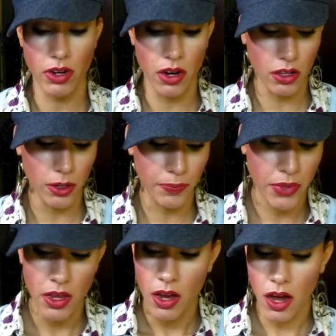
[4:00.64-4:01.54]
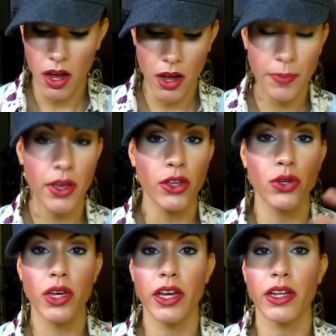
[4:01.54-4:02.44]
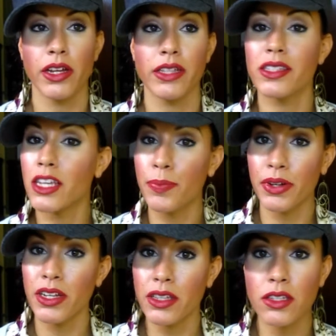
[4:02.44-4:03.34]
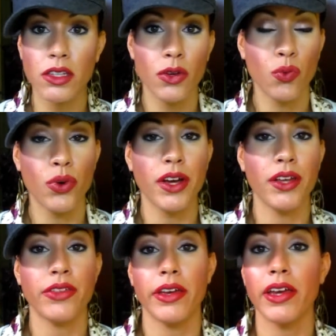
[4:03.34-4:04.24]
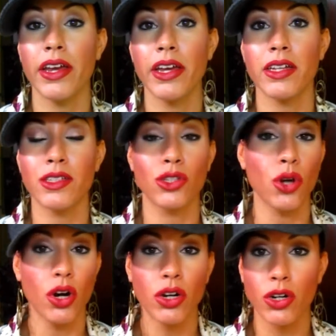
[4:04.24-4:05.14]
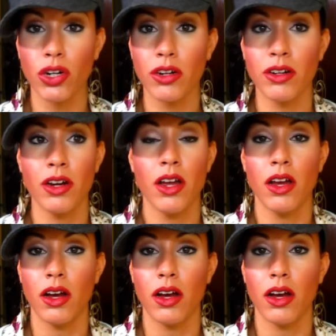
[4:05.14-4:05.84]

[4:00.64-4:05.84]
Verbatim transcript: color. You can deepen it with a darker